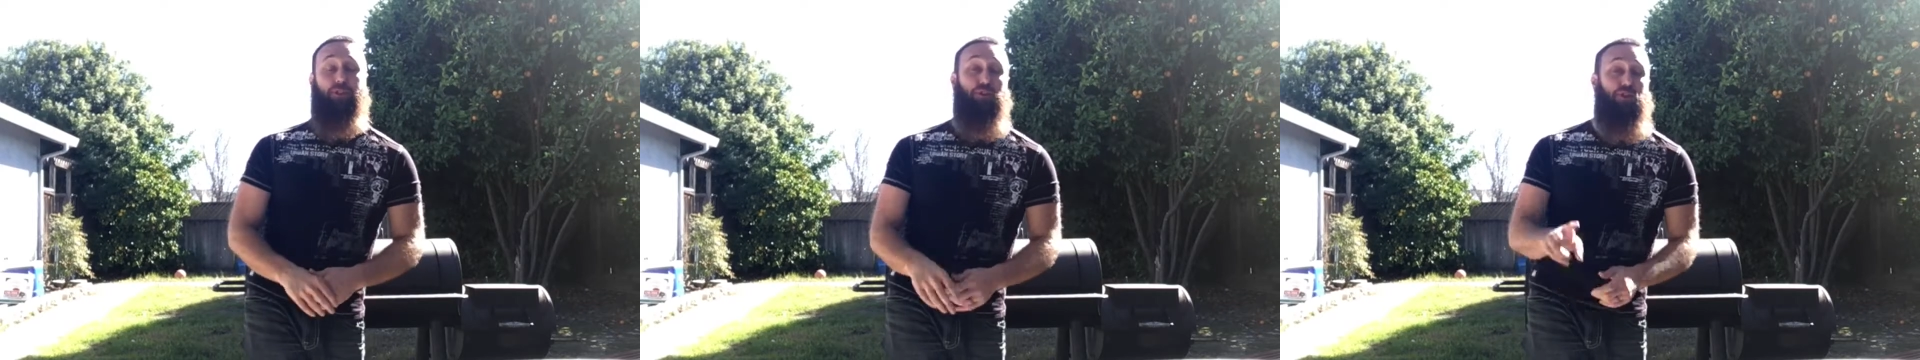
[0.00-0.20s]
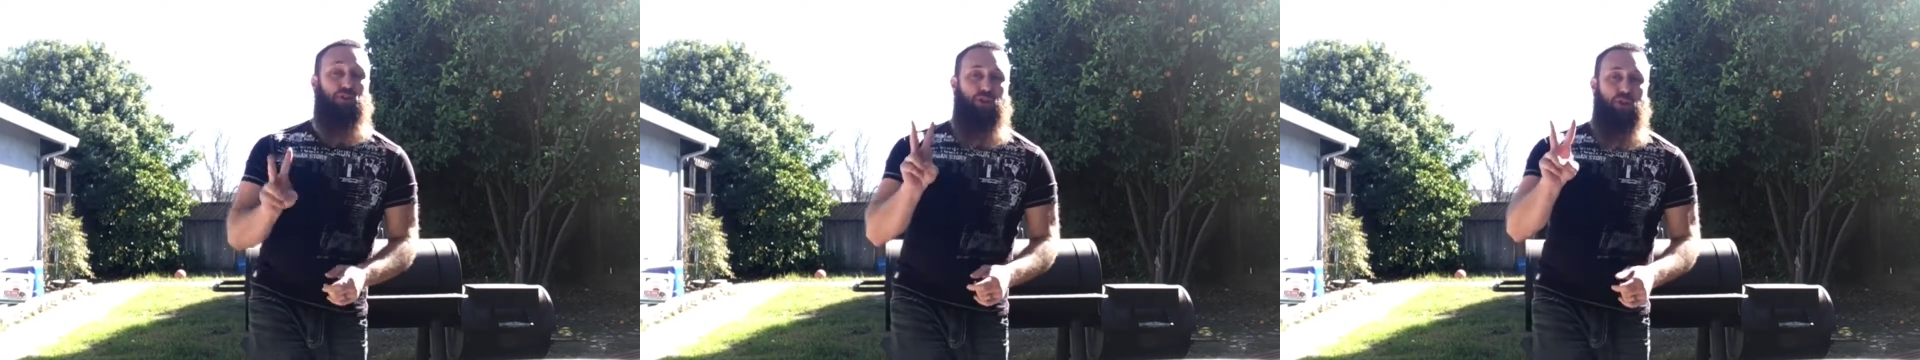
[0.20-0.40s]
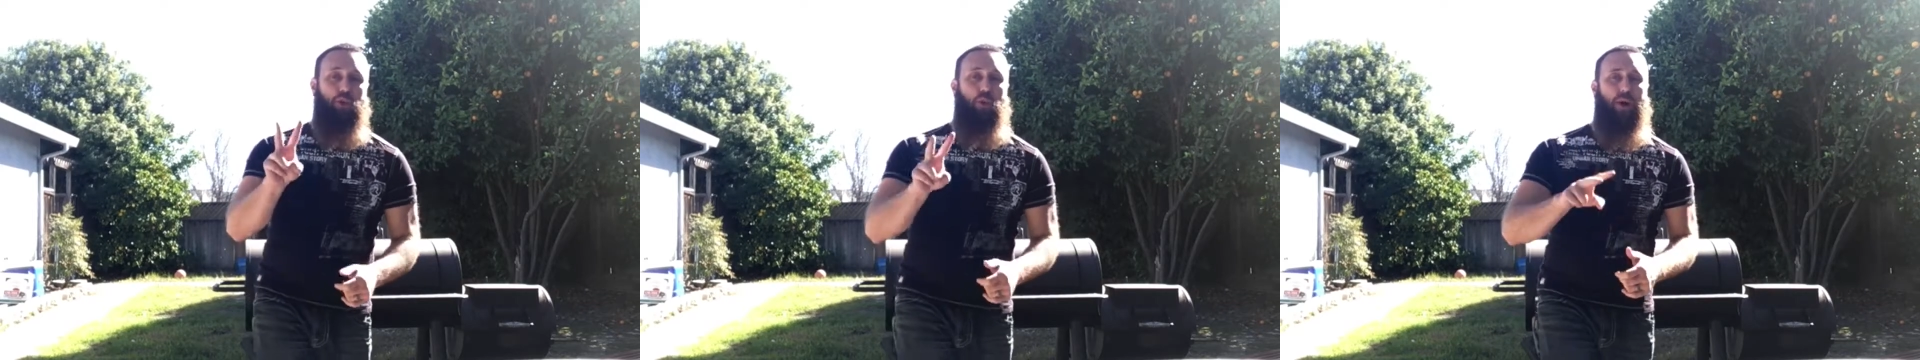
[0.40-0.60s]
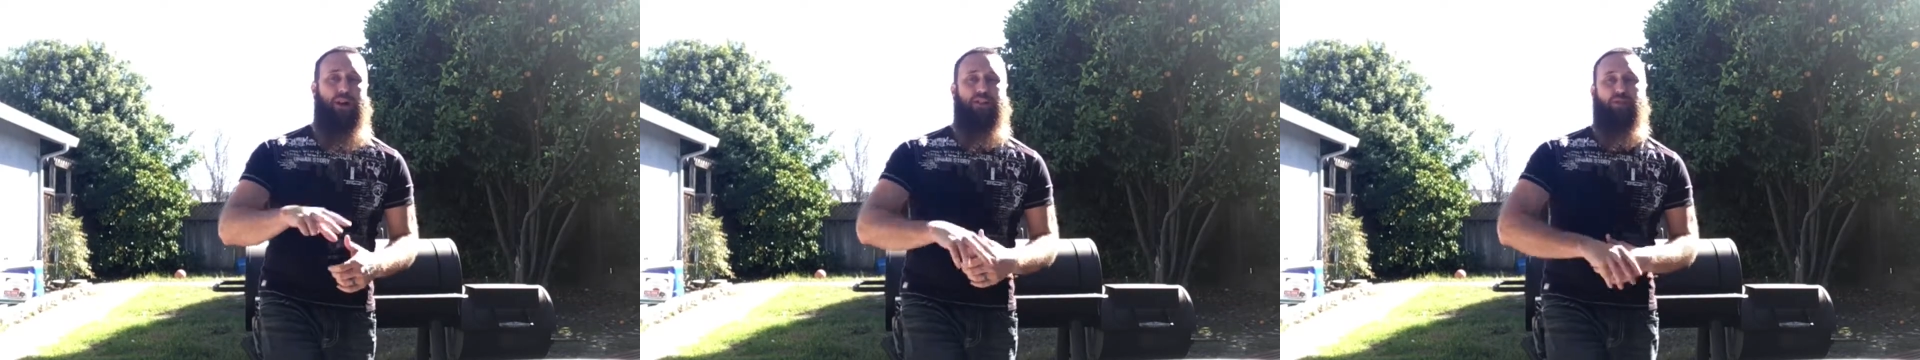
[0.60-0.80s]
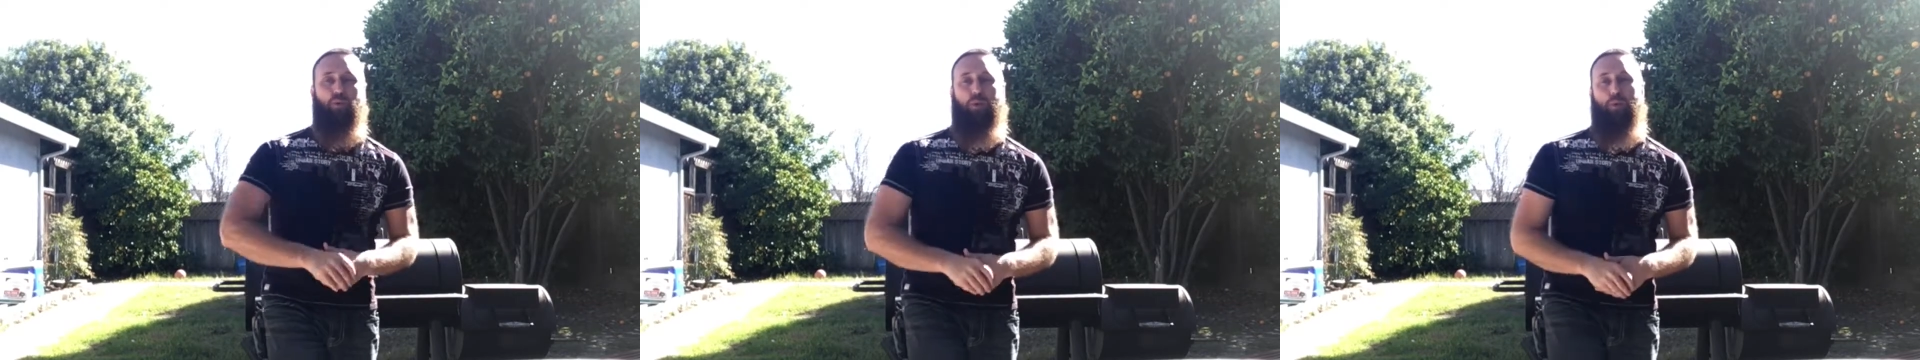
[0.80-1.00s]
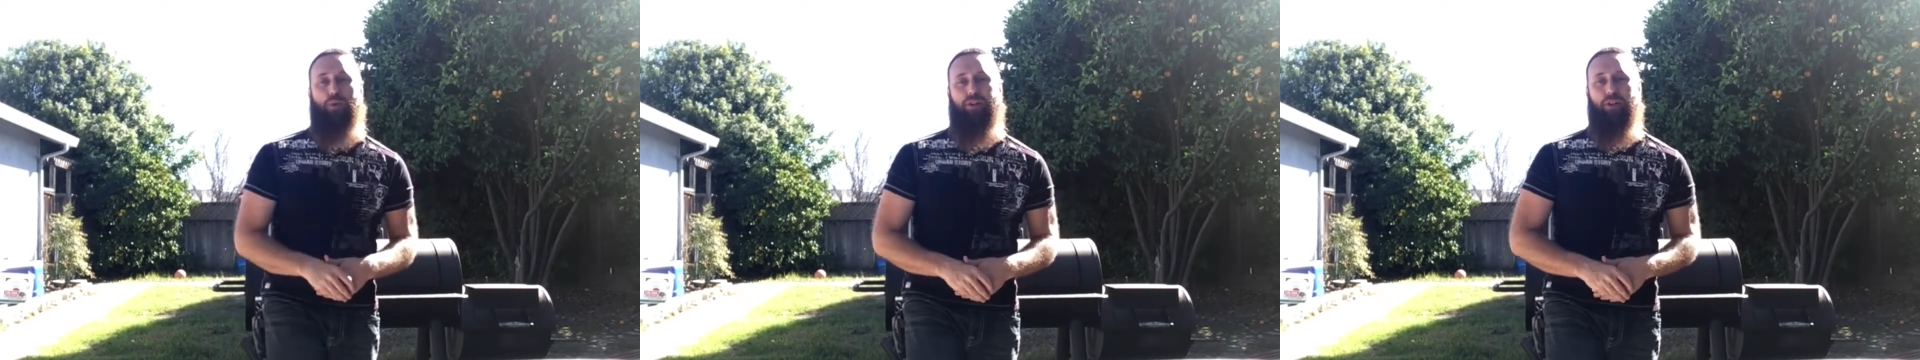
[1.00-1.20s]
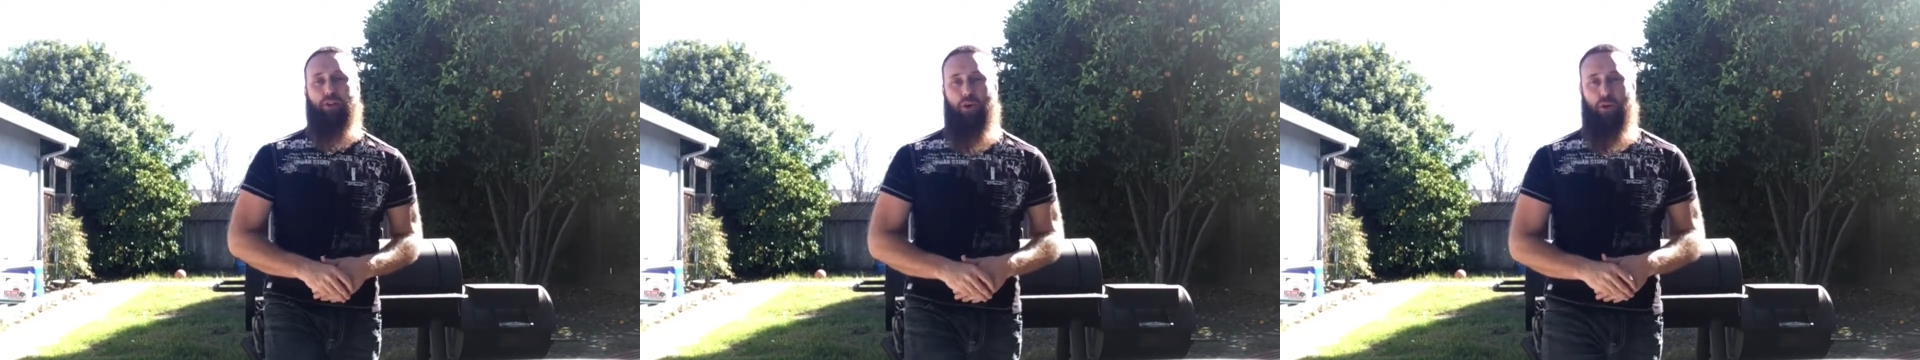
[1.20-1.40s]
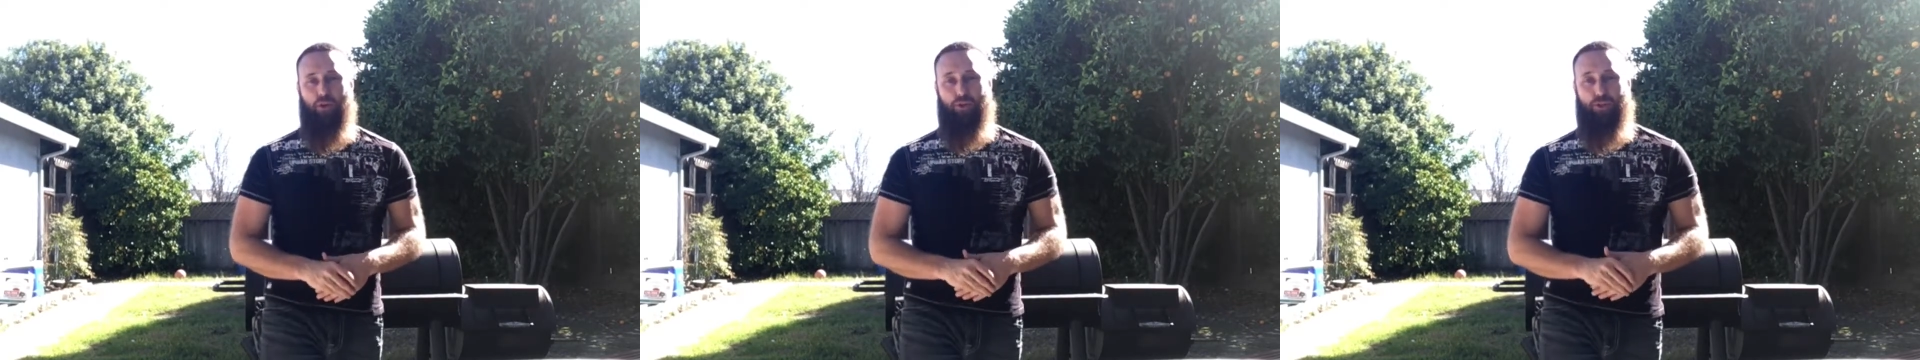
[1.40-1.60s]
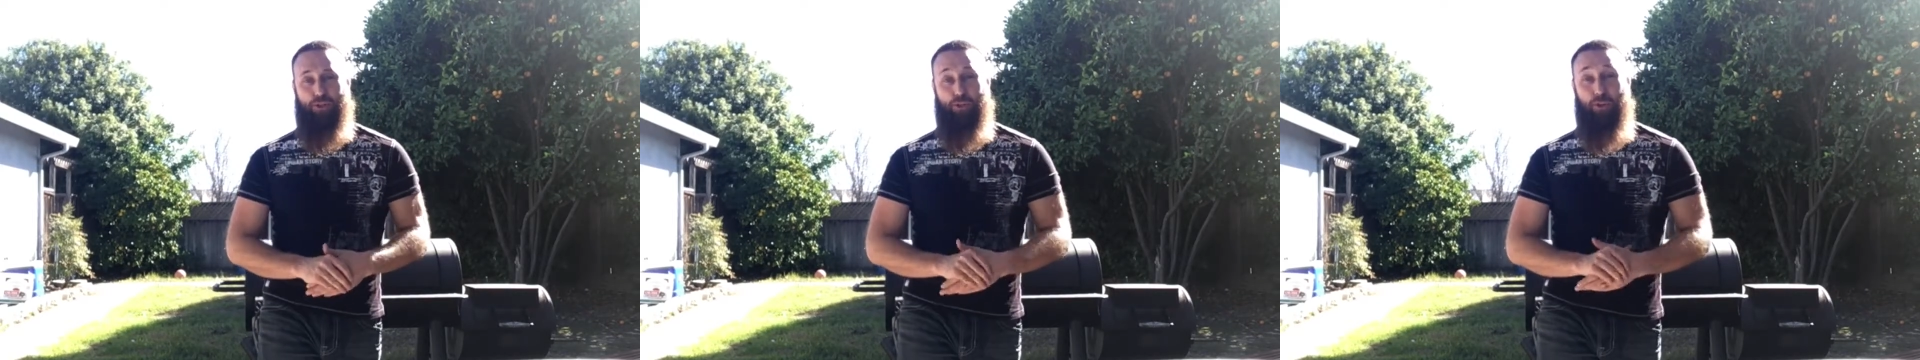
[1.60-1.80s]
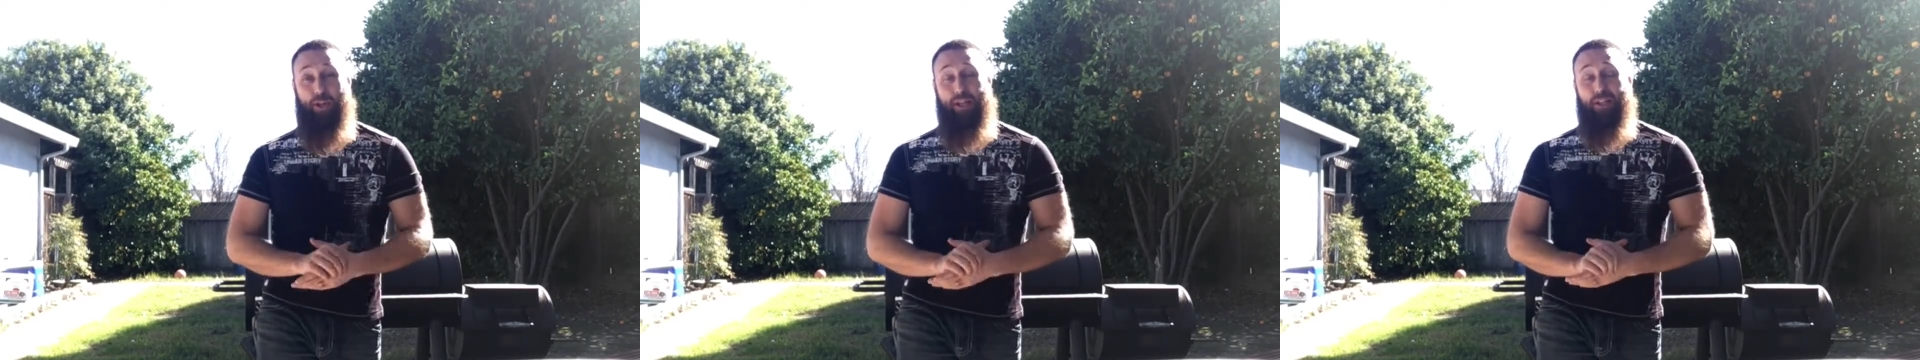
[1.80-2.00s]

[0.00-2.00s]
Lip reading: There's two ways that we want to encourage you